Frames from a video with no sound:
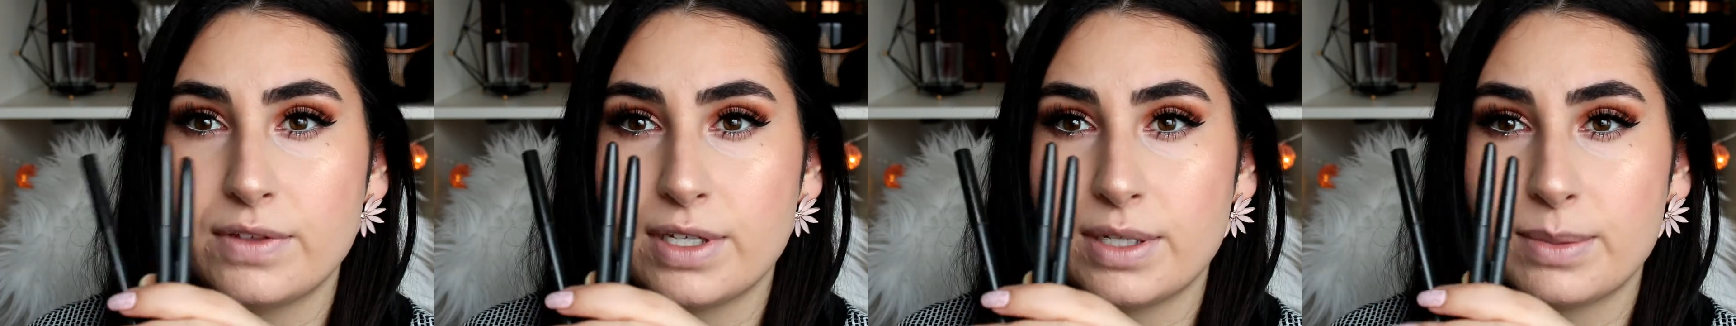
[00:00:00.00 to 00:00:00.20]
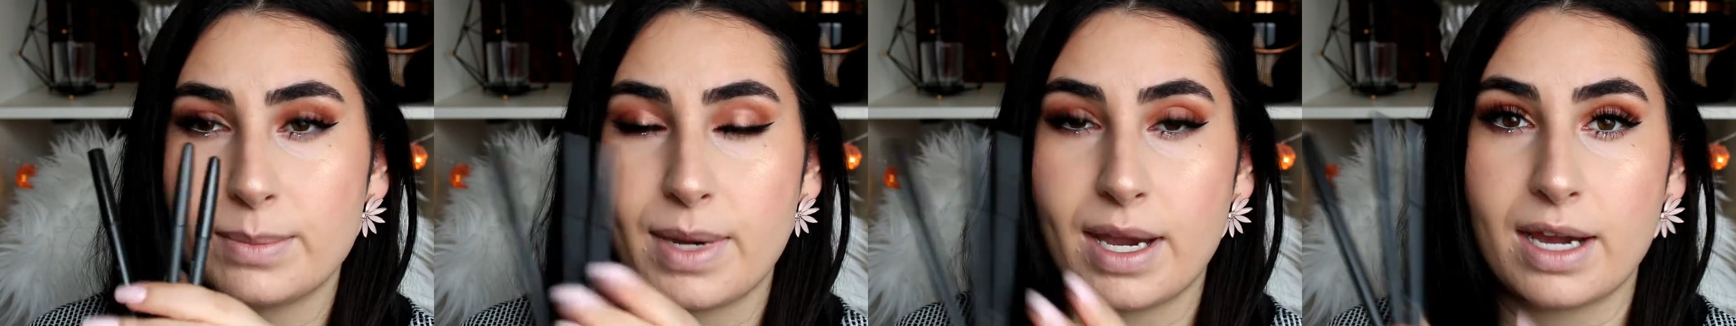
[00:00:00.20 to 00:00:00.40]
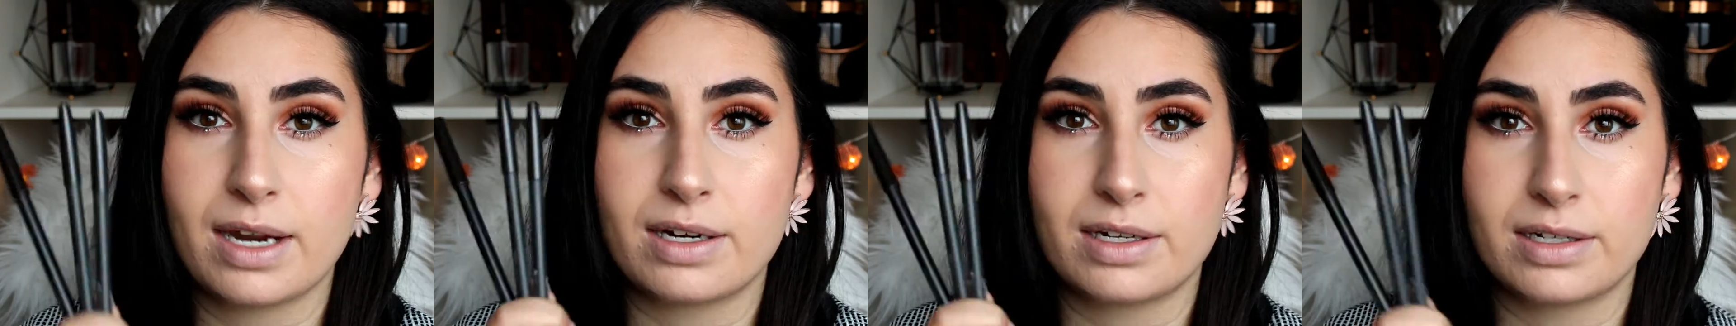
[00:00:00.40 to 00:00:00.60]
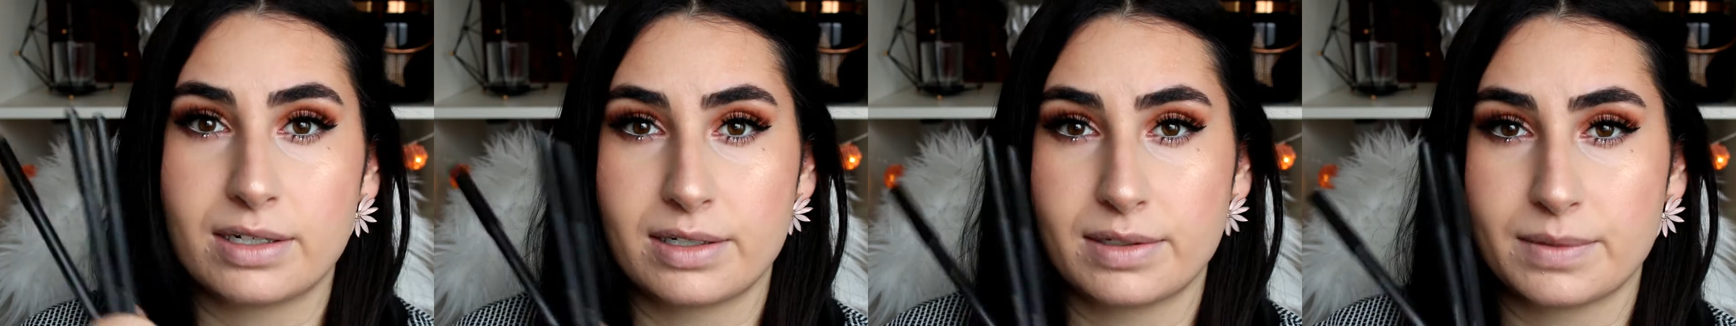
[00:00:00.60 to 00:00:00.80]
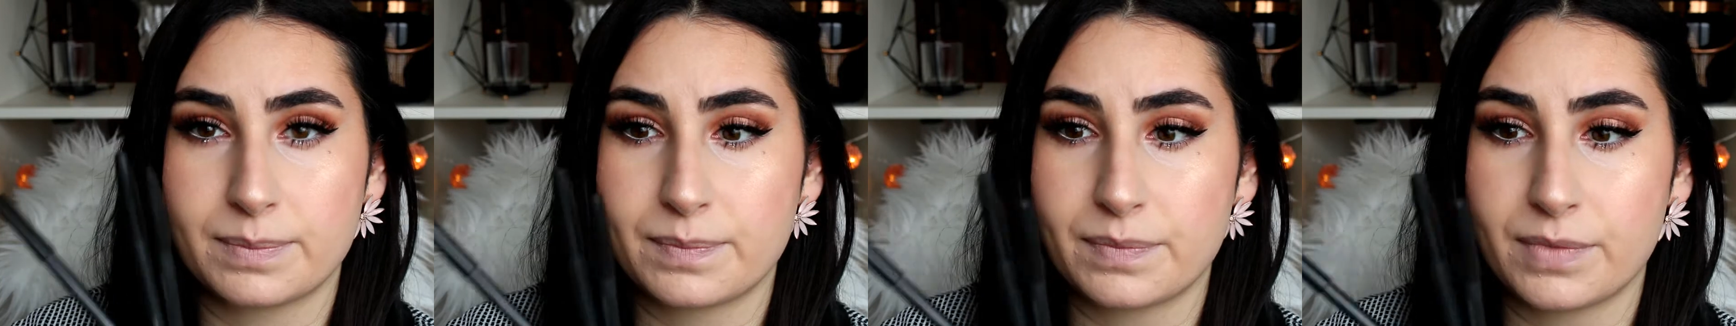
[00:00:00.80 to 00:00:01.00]
them
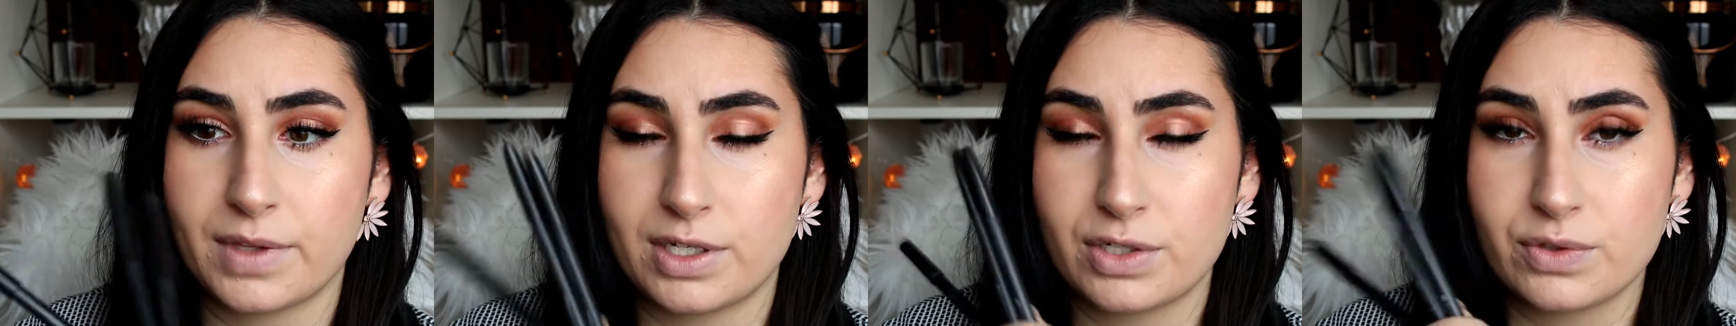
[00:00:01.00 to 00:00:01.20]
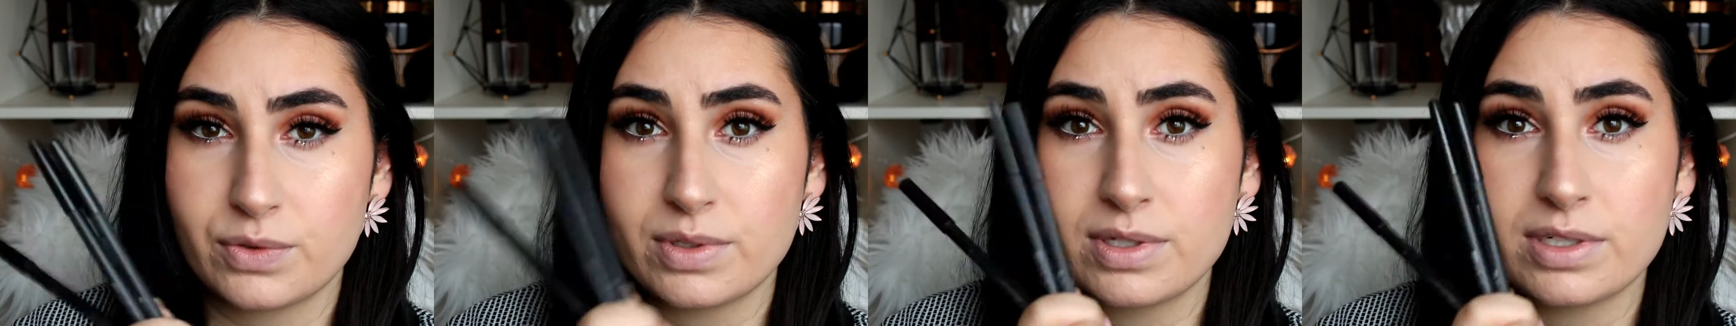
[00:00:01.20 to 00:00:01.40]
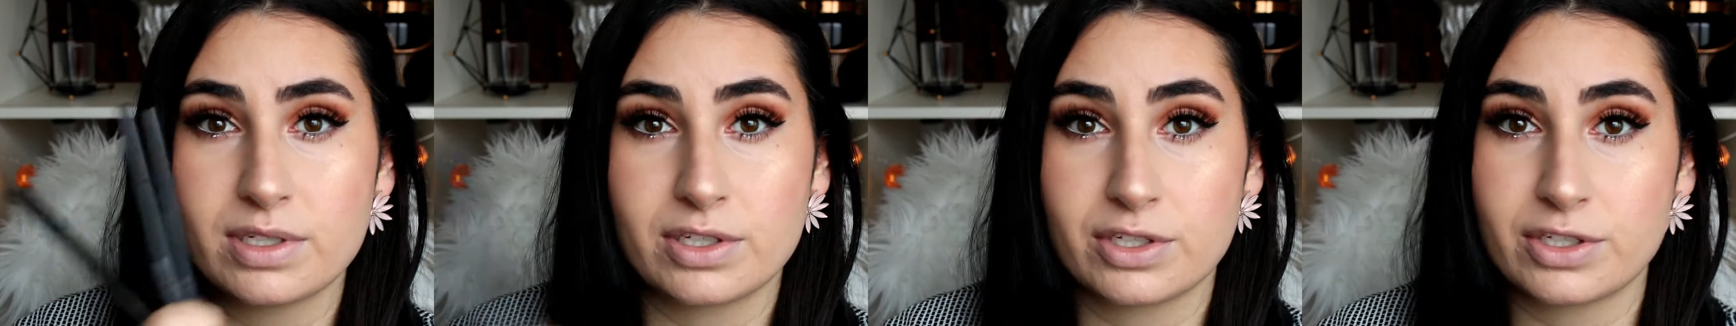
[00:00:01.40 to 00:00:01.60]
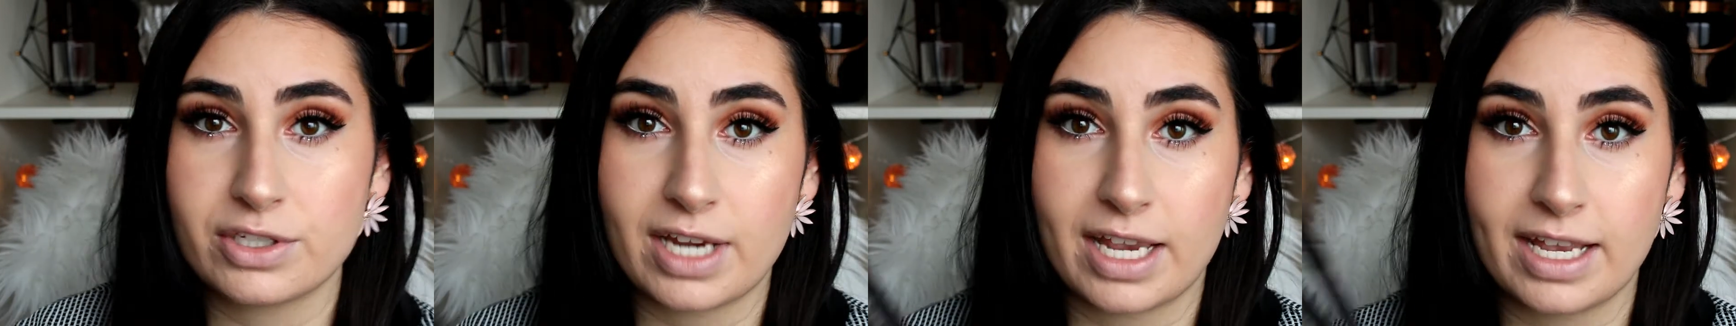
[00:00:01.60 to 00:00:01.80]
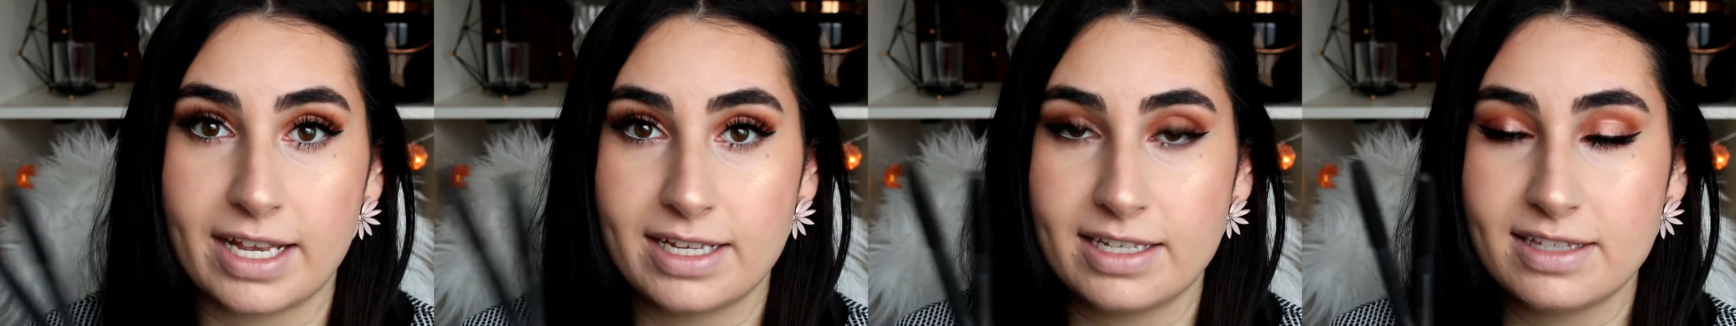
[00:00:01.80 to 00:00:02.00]
are natural
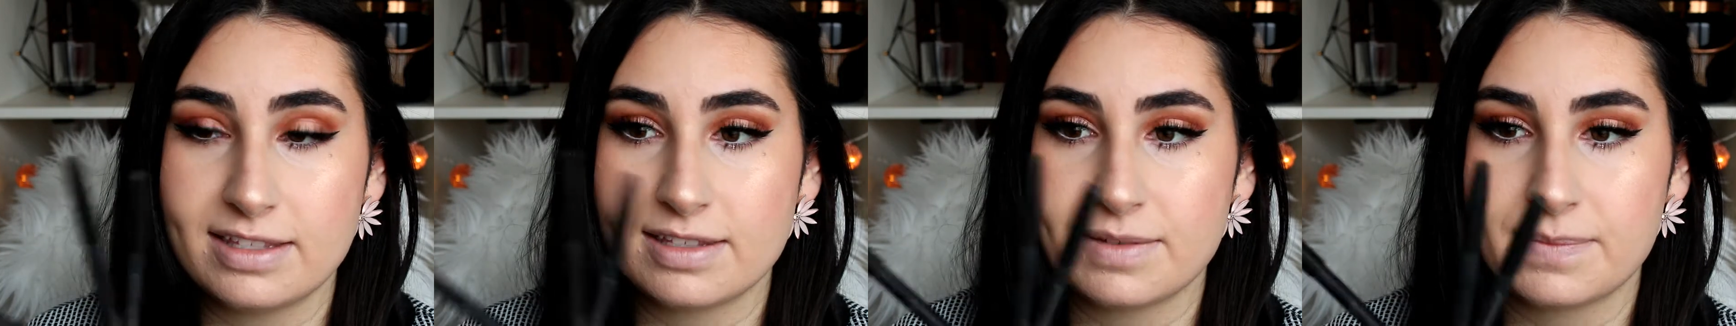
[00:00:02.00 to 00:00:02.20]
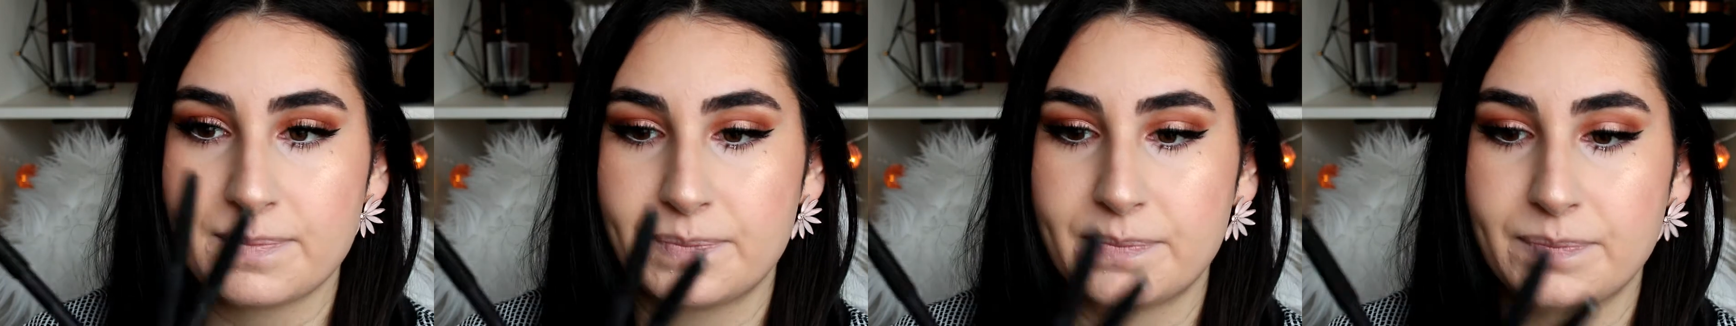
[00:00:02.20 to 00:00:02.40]
shades.